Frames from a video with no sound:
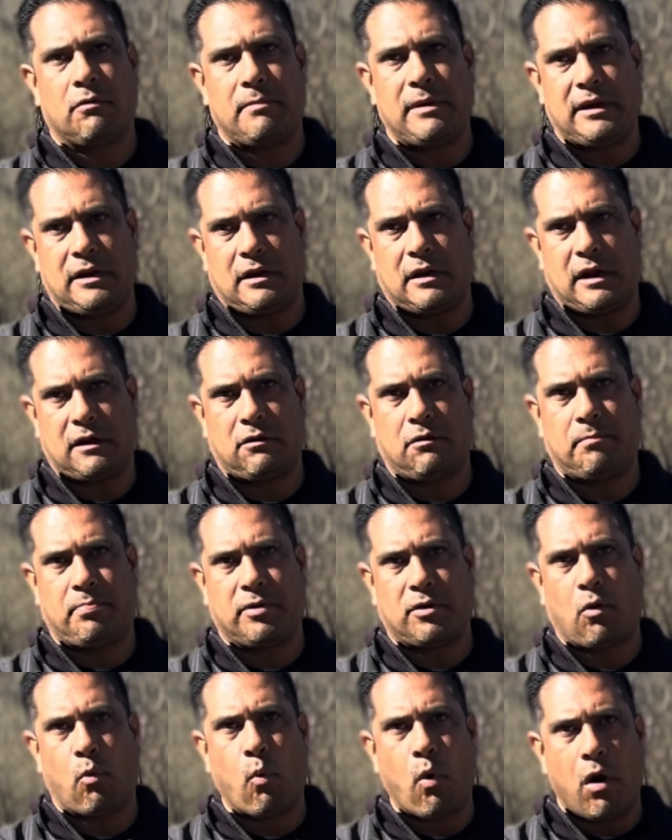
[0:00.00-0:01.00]
meaning I don't put
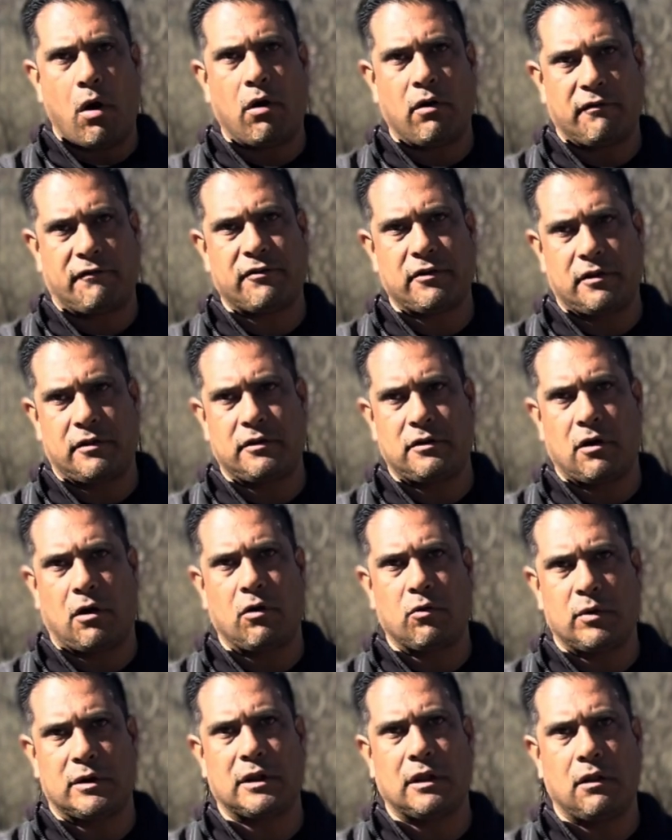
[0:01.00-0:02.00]
a wall in front of the
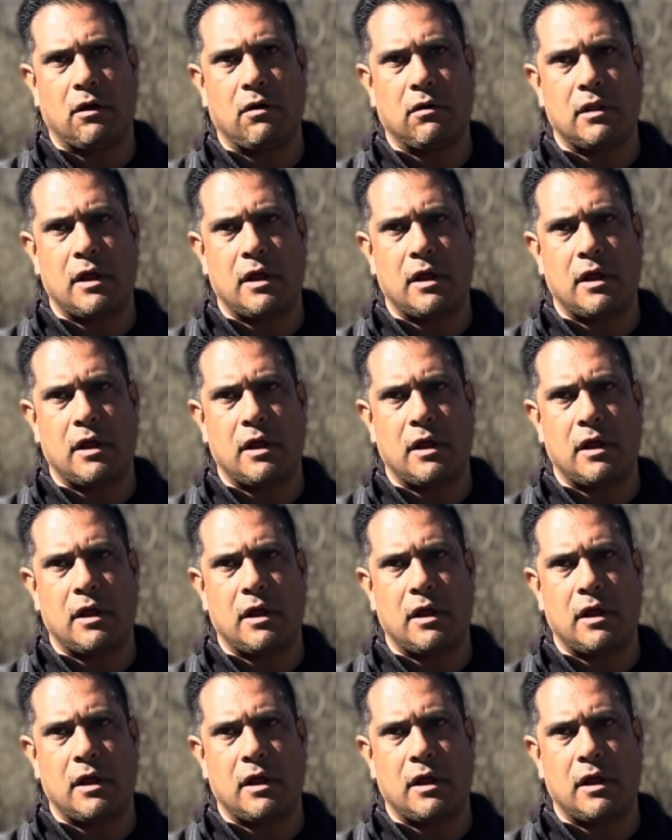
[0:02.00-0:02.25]
dog with the long